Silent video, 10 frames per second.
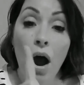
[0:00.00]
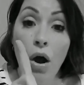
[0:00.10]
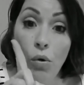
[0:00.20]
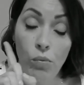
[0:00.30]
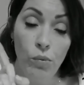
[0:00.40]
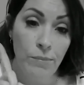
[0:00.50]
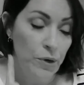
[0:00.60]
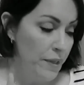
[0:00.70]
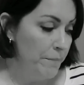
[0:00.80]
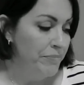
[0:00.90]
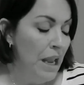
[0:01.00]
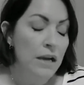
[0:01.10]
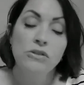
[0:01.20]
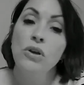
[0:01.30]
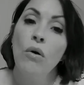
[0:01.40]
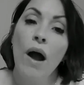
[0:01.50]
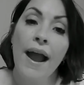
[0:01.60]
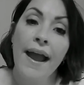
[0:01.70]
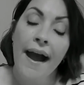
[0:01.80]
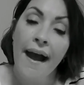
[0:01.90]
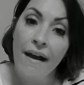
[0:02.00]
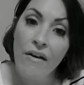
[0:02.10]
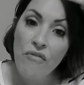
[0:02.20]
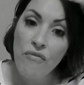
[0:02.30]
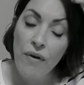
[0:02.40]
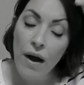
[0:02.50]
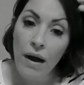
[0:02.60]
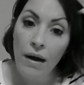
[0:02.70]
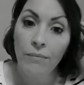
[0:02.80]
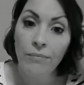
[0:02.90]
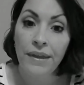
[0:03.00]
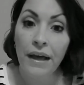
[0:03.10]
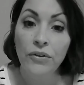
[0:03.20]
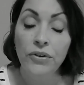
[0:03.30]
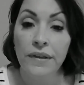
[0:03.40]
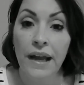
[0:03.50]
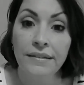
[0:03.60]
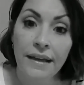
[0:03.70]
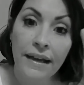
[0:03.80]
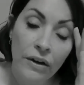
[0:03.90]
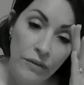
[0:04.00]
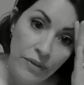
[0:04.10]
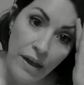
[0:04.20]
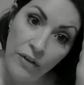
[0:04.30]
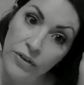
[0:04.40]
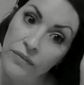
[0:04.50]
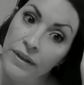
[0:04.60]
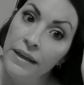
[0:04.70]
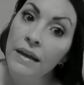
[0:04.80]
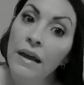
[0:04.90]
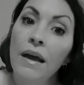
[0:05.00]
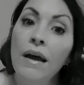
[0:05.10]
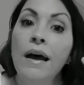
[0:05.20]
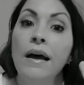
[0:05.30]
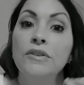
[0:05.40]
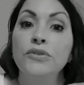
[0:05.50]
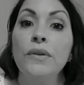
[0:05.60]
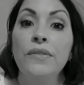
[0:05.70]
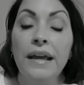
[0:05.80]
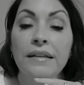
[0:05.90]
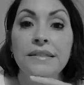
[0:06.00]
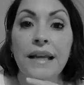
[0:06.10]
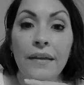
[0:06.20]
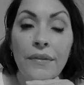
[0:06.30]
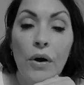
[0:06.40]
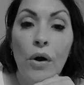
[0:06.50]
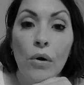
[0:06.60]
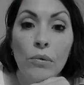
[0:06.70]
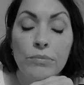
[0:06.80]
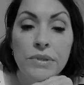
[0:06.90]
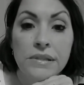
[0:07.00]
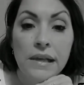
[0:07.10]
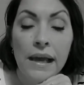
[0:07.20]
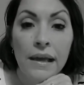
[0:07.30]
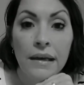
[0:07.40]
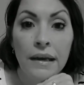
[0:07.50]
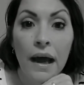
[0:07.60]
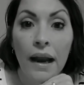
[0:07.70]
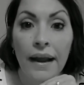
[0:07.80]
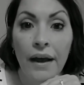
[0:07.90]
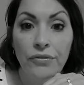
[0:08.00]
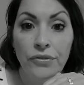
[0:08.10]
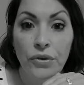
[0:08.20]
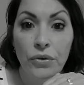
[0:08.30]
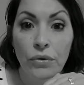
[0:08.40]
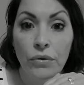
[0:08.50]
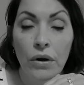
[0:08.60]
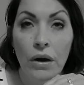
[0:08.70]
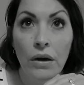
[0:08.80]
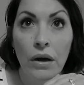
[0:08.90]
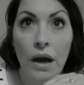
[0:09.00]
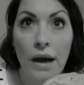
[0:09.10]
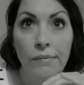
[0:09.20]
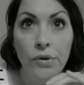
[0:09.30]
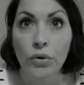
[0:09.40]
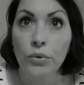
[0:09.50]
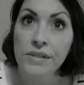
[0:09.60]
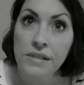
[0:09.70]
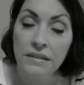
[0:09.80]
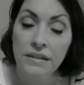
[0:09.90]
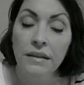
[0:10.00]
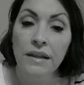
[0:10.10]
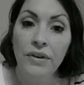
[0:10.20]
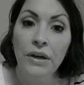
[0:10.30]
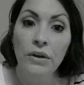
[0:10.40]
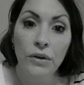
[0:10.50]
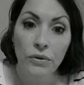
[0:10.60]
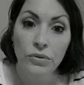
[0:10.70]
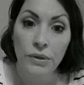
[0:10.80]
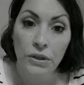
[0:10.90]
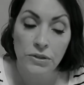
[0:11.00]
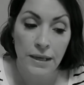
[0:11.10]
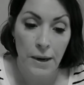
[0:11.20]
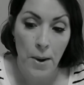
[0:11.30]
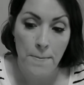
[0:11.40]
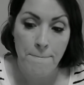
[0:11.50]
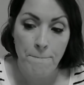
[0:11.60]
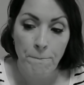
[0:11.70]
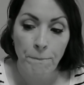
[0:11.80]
Oh, one more thing. So I have, the elderly. I take care of the elderly so that they can stay in their homes and not have to go to assisted living or go to a nursing home.